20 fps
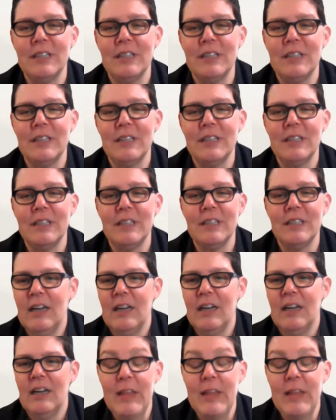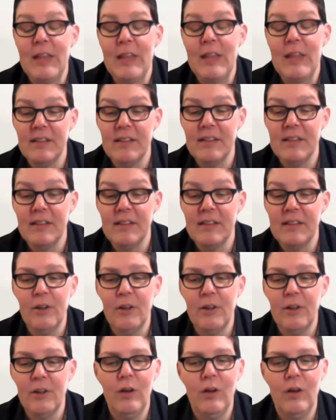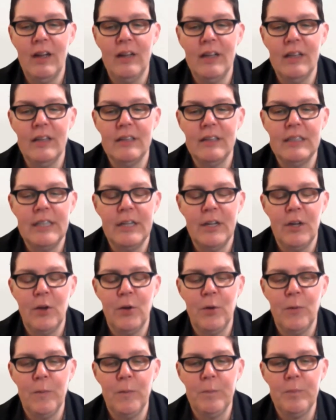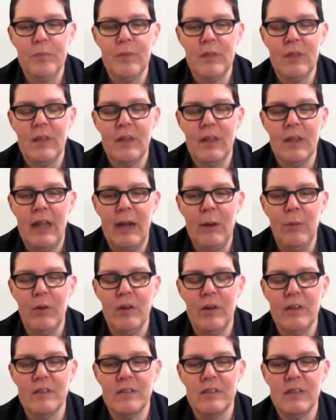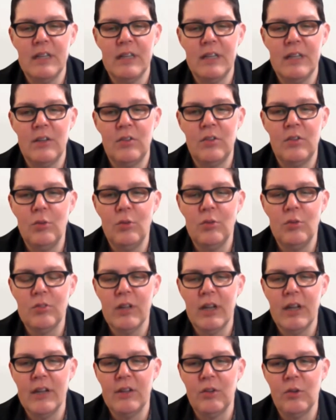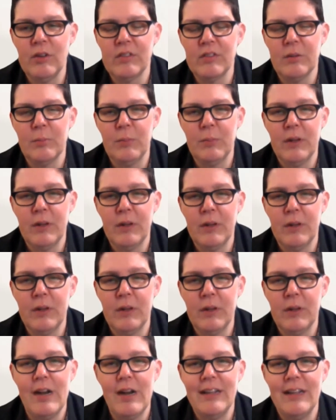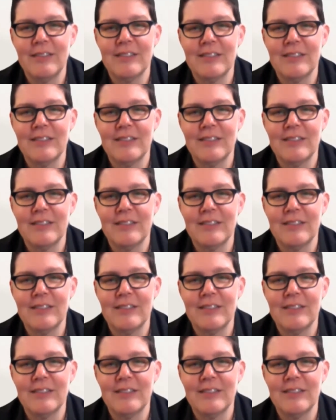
Uh, that said, though, I was in Tucson doing some different trainings,